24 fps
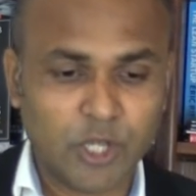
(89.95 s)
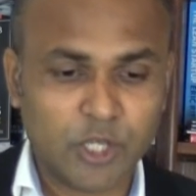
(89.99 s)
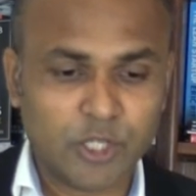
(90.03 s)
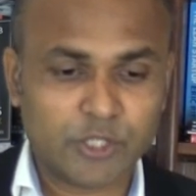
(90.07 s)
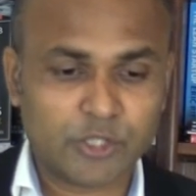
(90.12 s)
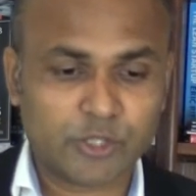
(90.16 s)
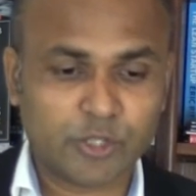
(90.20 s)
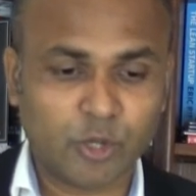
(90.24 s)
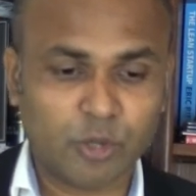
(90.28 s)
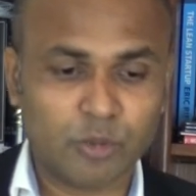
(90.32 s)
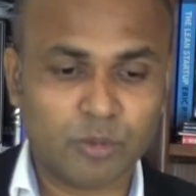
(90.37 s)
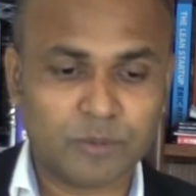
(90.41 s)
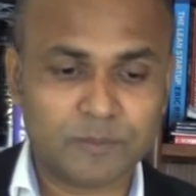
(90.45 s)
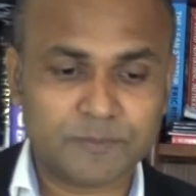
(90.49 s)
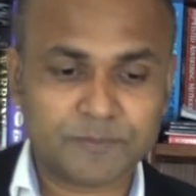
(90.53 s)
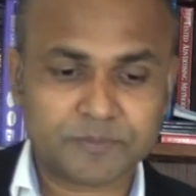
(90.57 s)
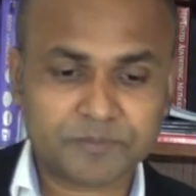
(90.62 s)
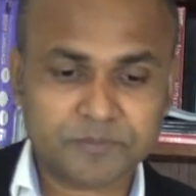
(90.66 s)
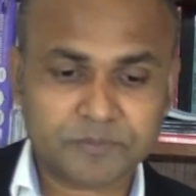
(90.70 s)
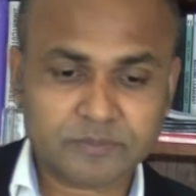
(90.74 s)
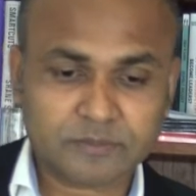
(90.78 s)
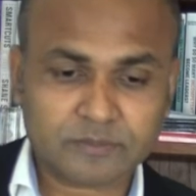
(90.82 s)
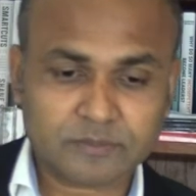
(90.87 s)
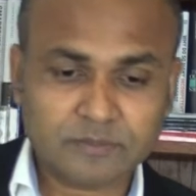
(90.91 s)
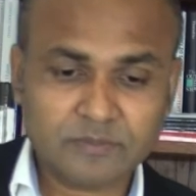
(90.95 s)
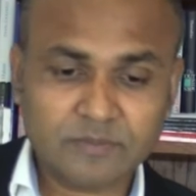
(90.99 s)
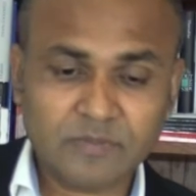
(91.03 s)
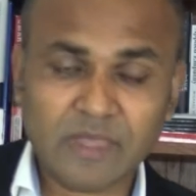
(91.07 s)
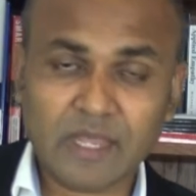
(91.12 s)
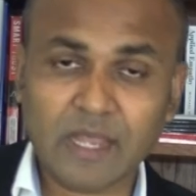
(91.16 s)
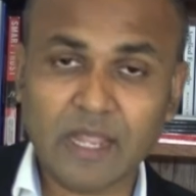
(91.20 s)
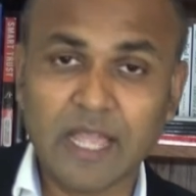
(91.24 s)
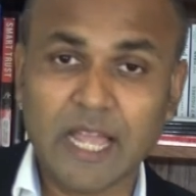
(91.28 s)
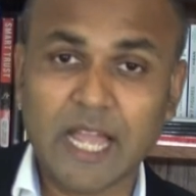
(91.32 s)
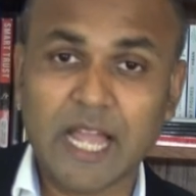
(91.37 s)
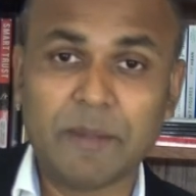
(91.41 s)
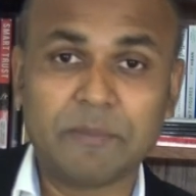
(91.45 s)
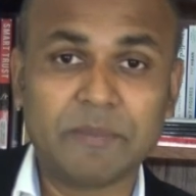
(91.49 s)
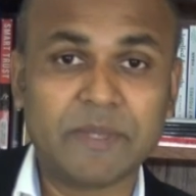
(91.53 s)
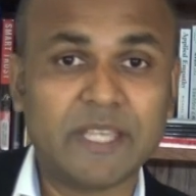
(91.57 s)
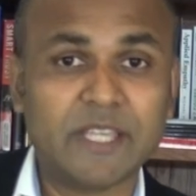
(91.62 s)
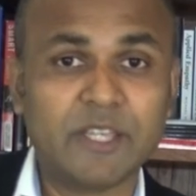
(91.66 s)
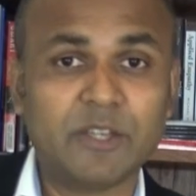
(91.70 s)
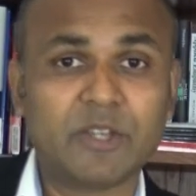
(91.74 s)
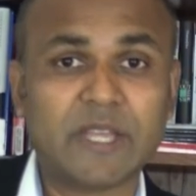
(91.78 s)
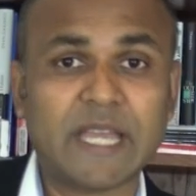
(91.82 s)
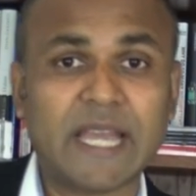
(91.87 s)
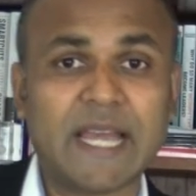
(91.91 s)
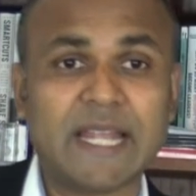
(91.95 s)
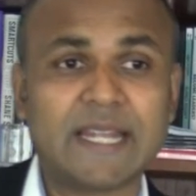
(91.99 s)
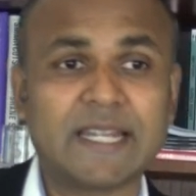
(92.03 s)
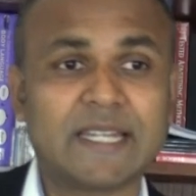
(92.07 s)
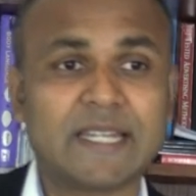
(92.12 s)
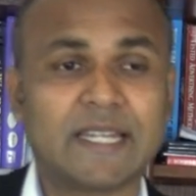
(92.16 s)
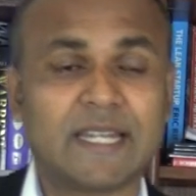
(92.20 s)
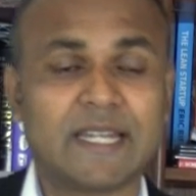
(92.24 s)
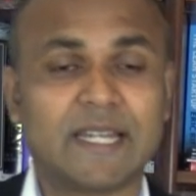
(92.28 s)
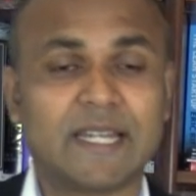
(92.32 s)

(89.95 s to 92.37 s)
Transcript: So you can